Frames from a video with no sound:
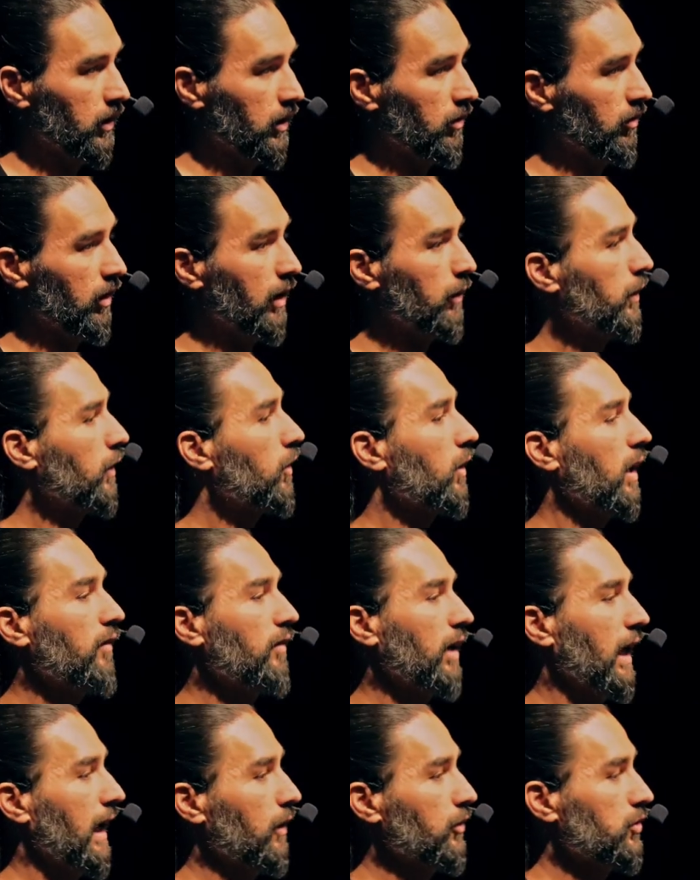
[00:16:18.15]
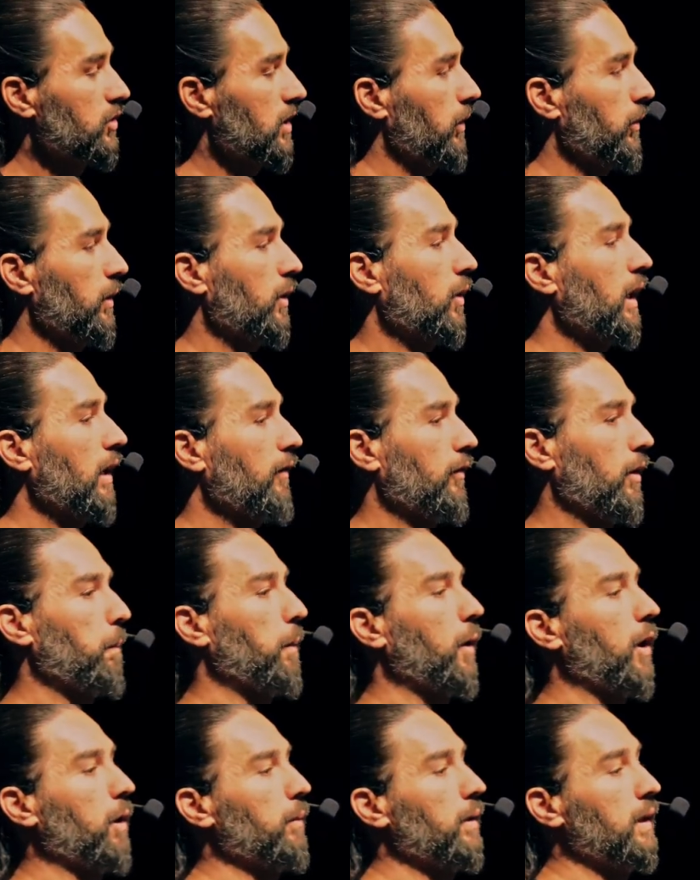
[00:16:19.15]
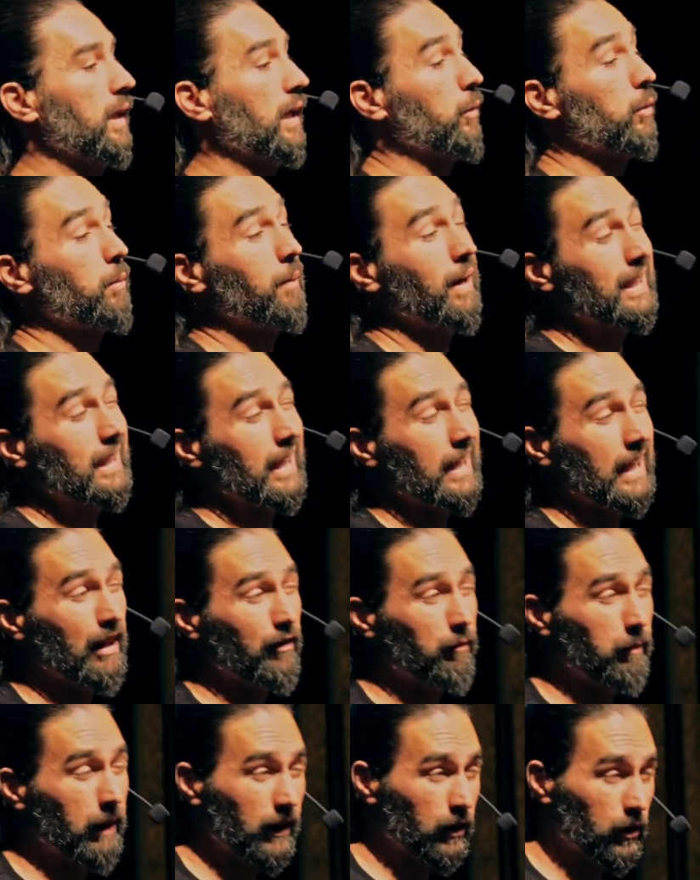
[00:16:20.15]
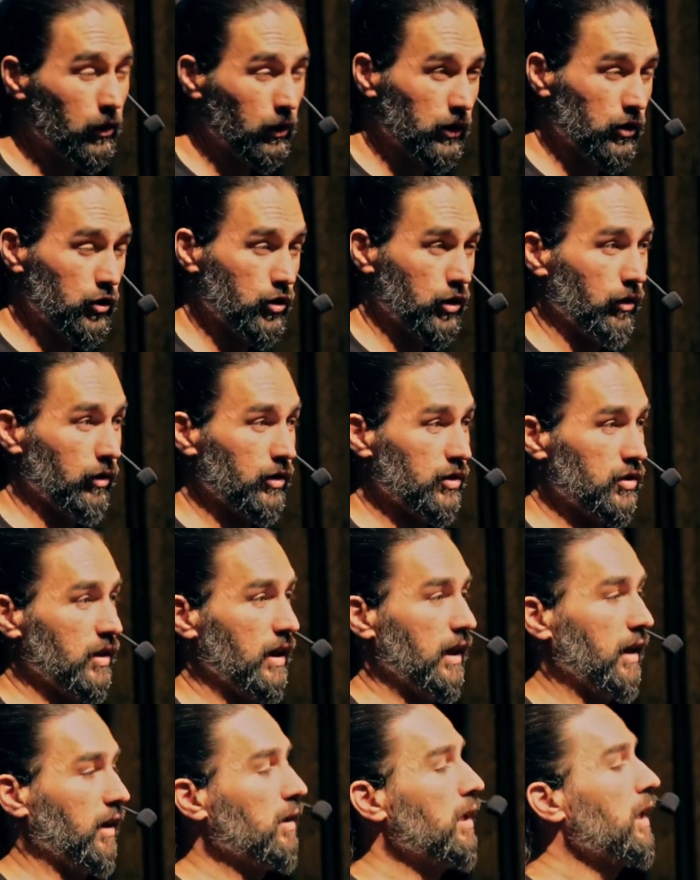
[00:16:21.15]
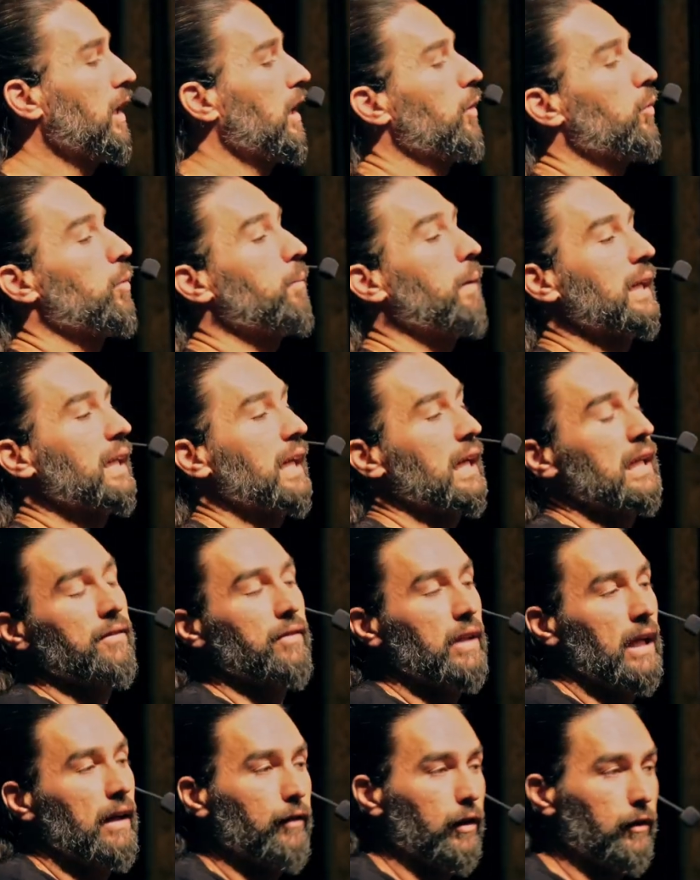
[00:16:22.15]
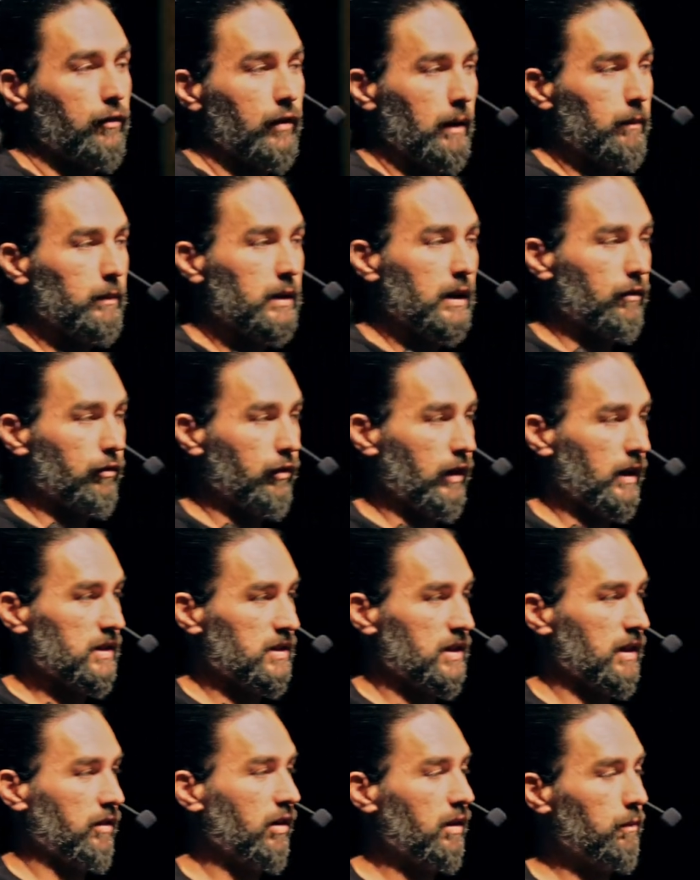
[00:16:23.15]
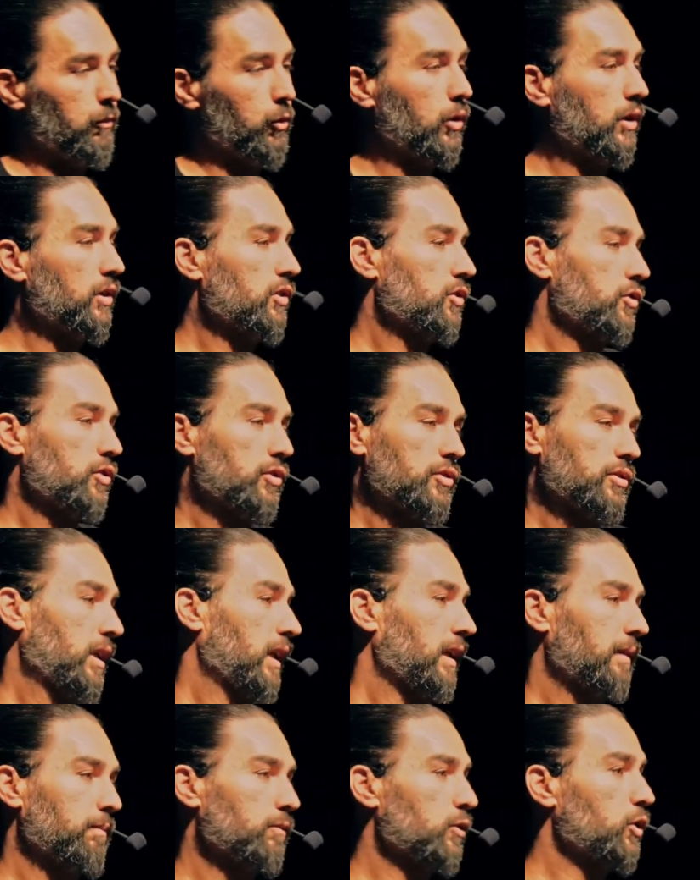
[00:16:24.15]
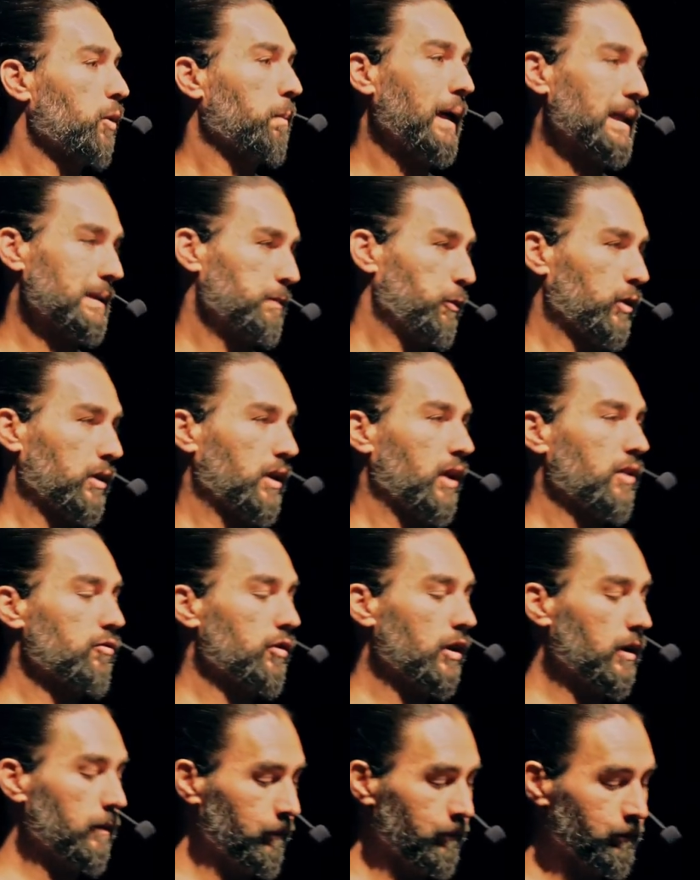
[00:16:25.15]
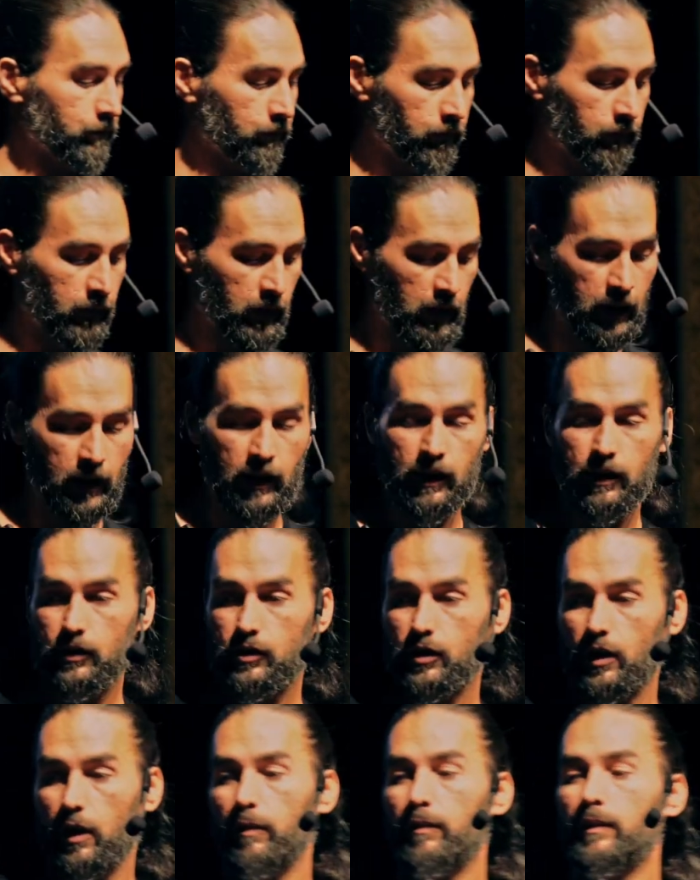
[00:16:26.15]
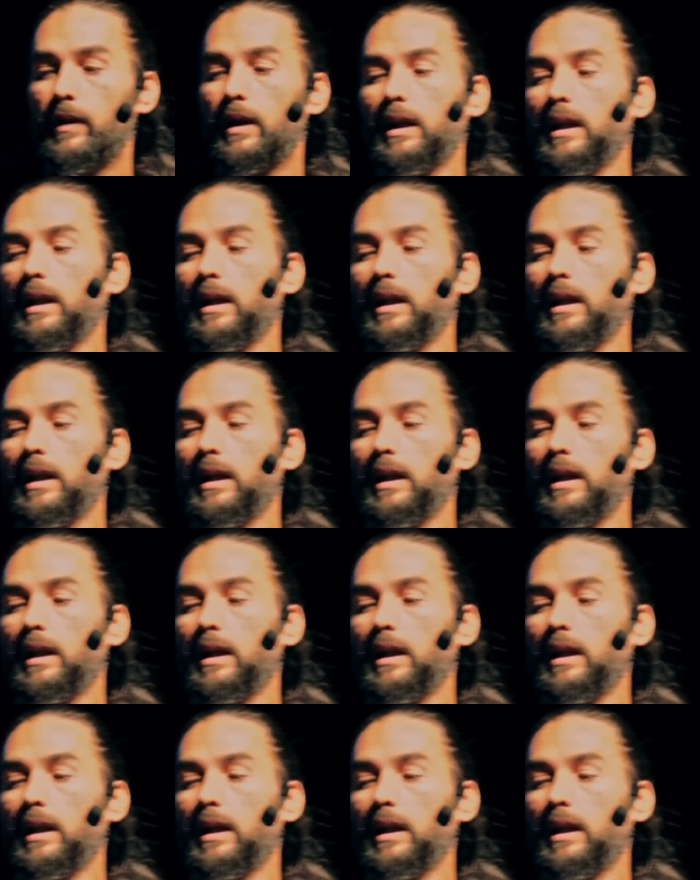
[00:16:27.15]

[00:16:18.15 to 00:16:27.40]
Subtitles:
Right? We don't have a house there. We don't have an apartment there. We might not have medical insurance there. We might not even have our family and friends there anymore. It's just like your passport country. So,